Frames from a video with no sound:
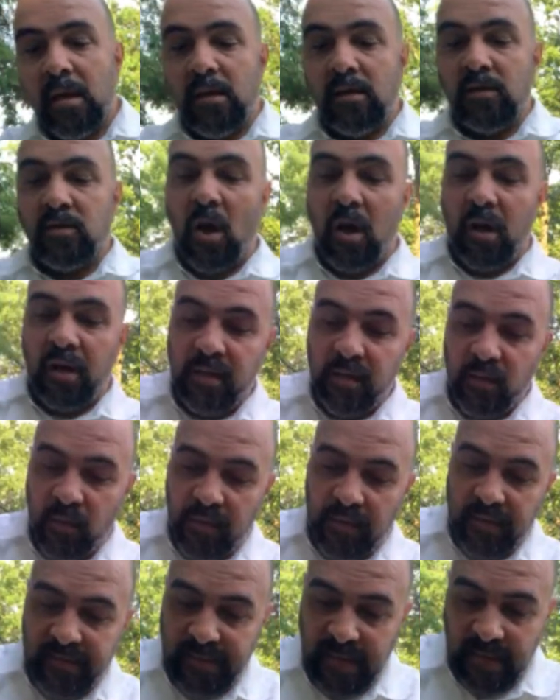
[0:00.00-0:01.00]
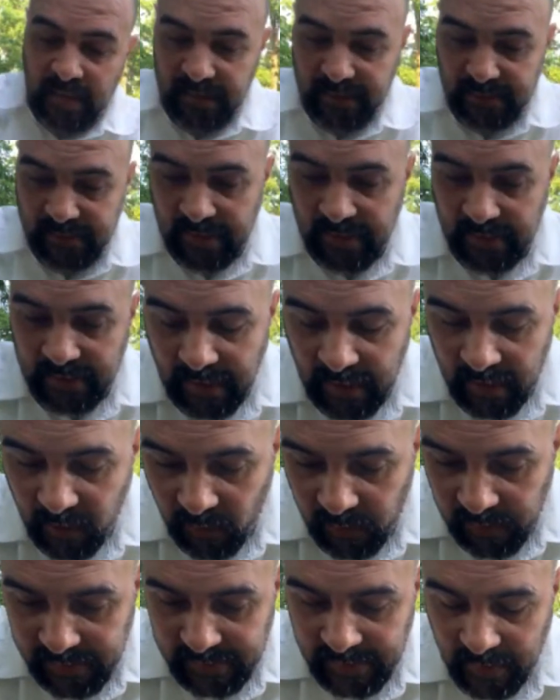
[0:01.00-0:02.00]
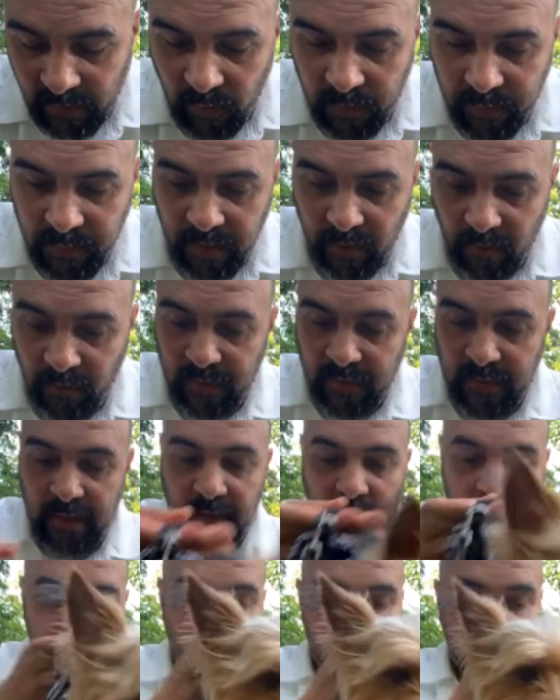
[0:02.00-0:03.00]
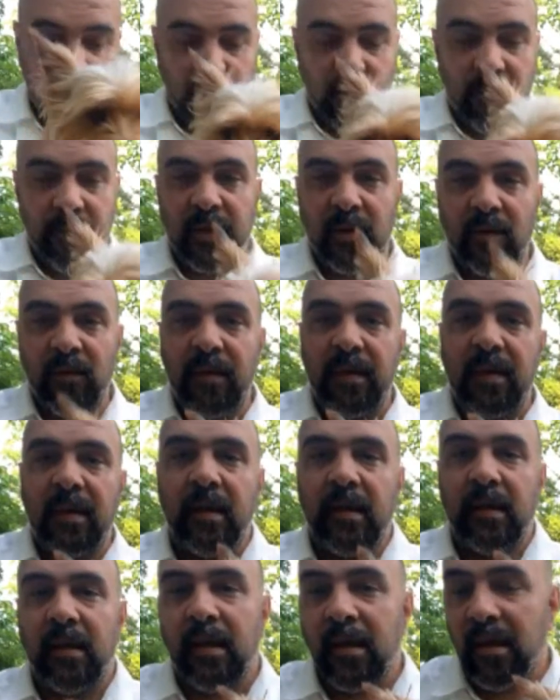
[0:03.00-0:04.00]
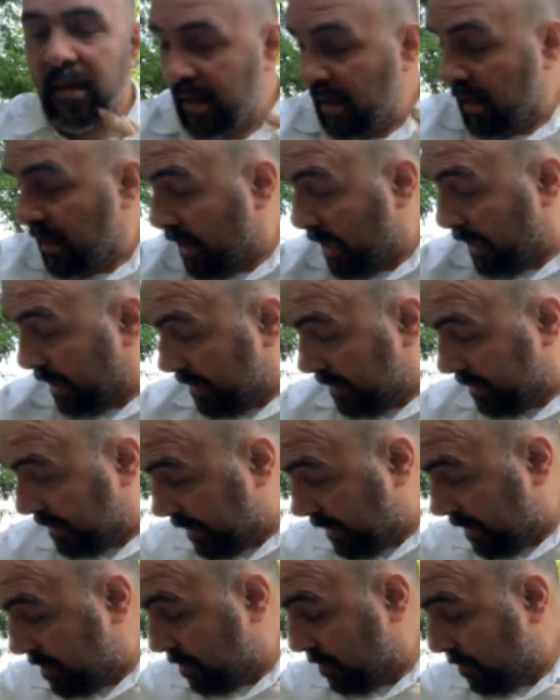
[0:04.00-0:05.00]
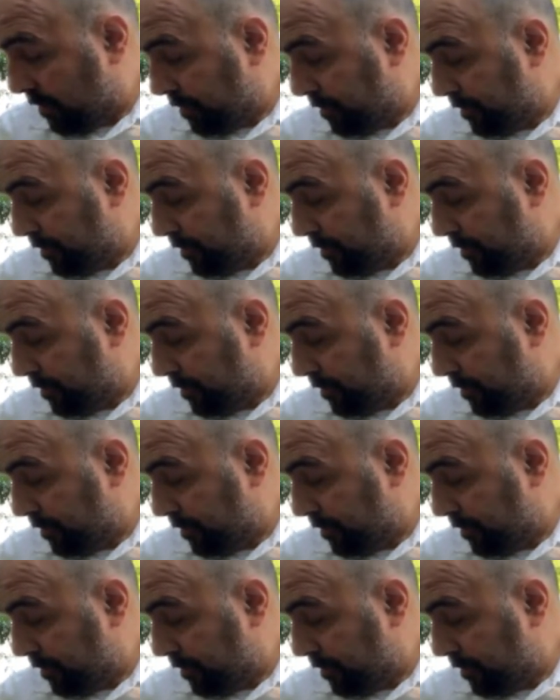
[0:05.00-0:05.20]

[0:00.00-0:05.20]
Charlie, you instead of sitting there, you wanna sit with me over here? Sit with me over here. They can see you.